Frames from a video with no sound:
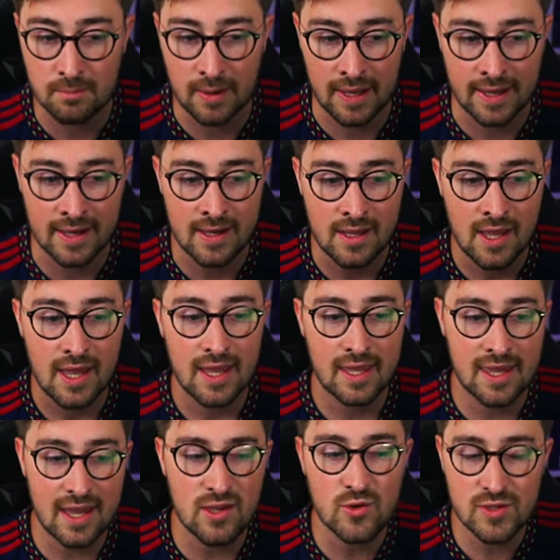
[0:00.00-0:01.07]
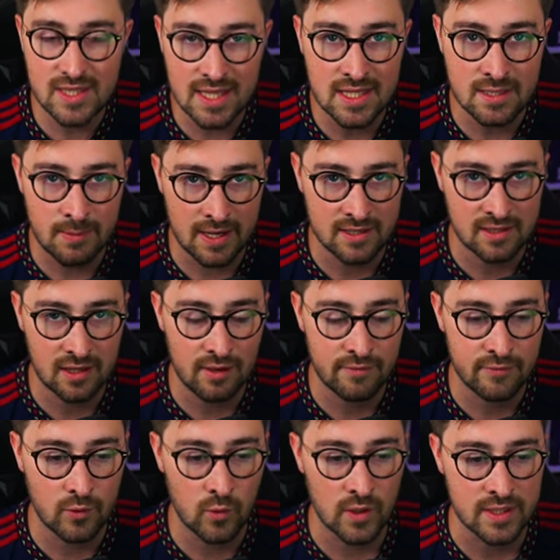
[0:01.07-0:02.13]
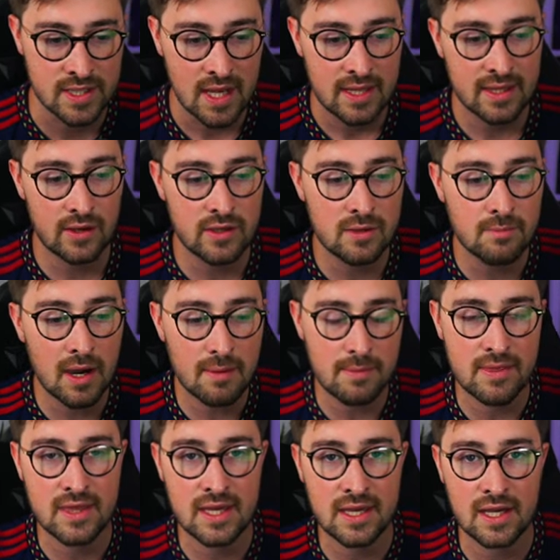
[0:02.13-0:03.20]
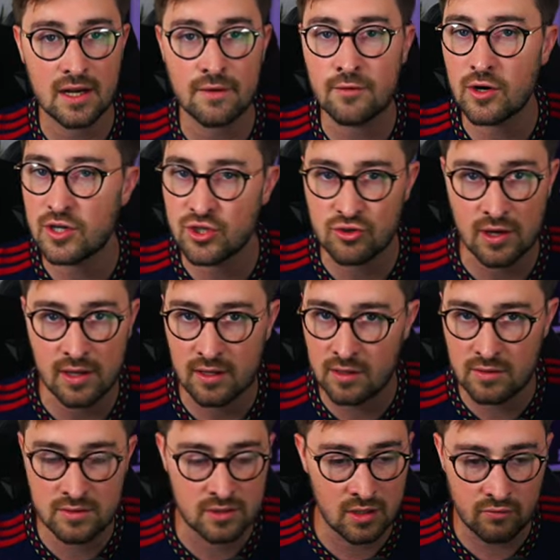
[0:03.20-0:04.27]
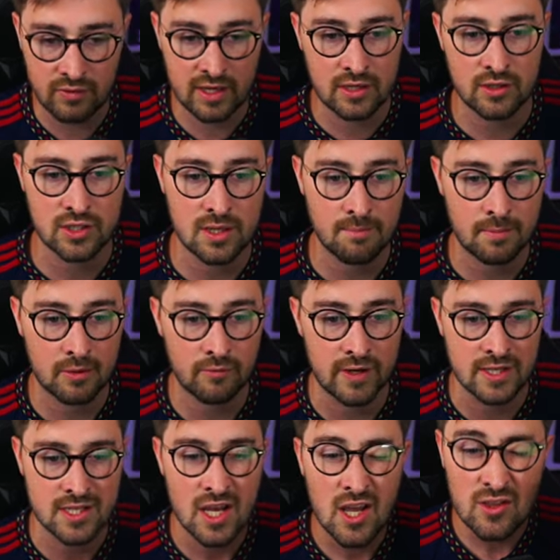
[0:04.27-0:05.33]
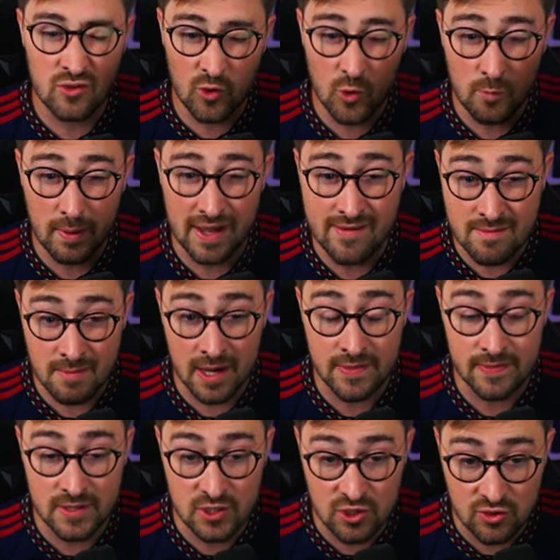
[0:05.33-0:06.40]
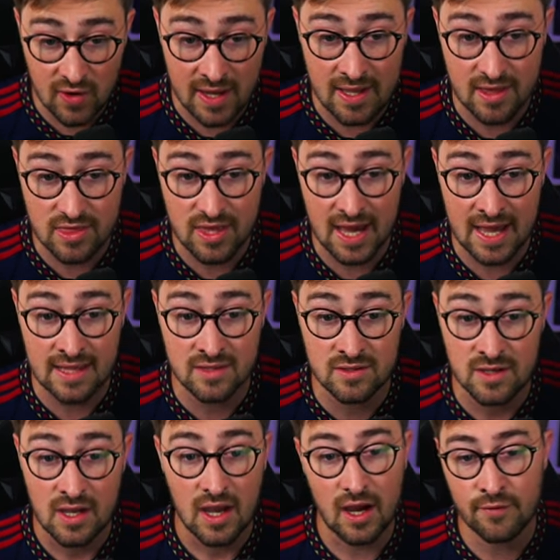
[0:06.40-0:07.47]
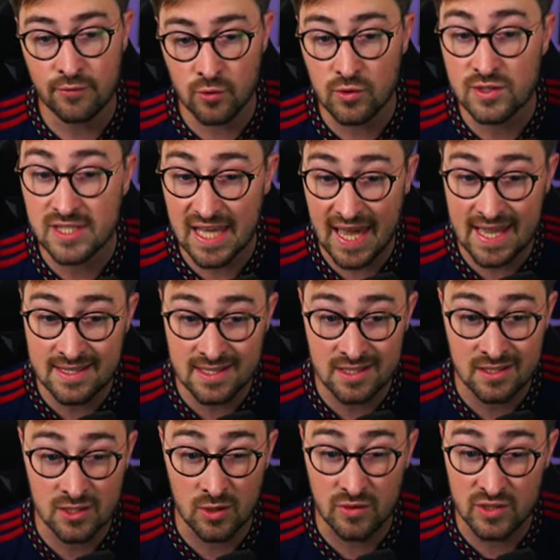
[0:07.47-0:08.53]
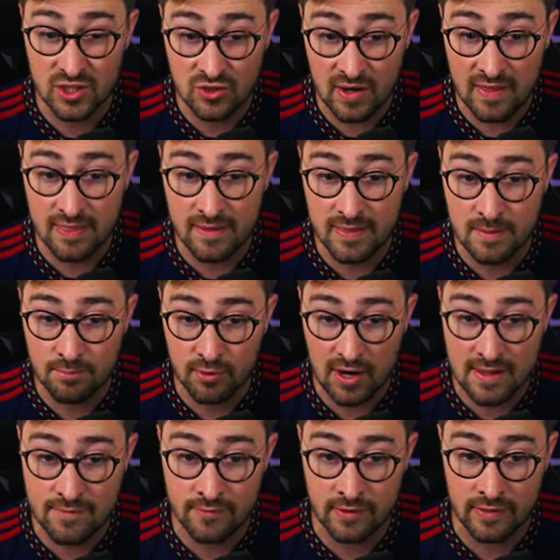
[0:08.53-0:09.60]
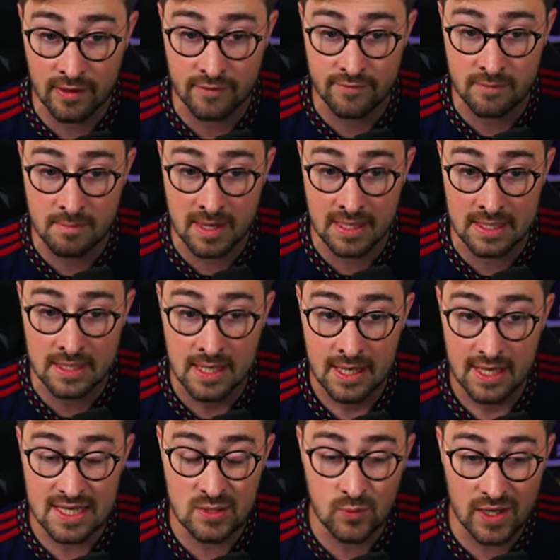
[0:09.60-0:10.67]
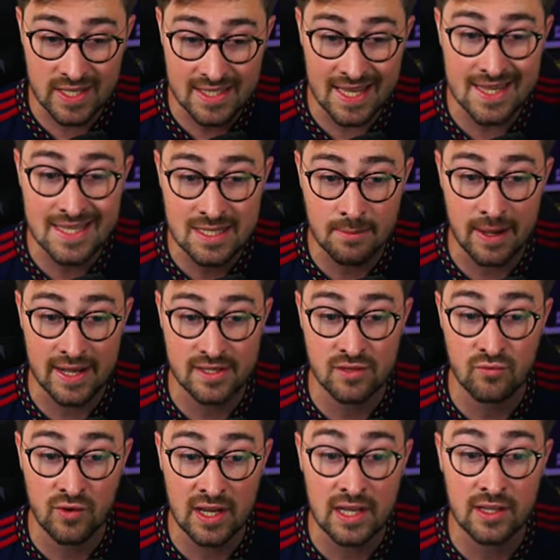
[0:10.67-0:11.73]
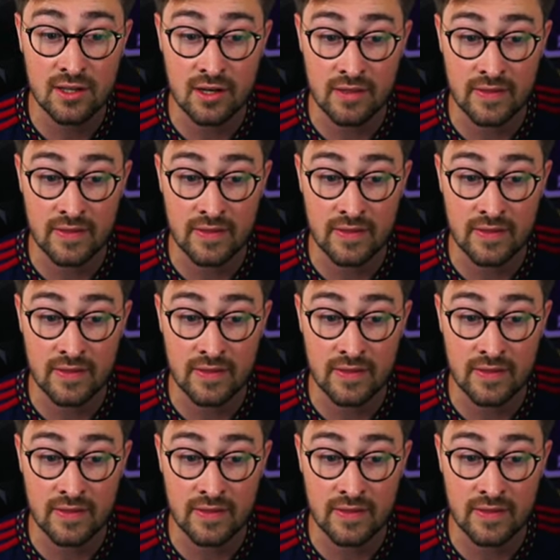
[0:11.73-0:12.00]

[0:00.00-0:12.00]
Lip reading: player. Get your centre-backs to go forward. Now, you might be thinking, I've got a striker who's got really good jumping reach. Do bear in mind the strength and, of course, the heading too. The strength and the bravery, though, for me, is why centre-backs are really good at